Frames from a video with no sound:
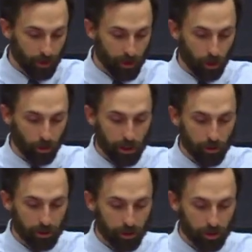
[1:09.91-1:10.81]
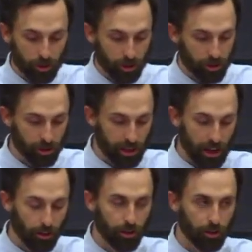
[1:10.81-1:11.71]
the early Christian church's
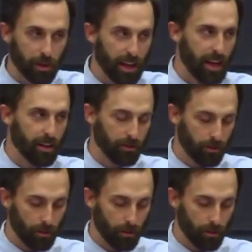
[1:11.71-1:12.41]
calendar began,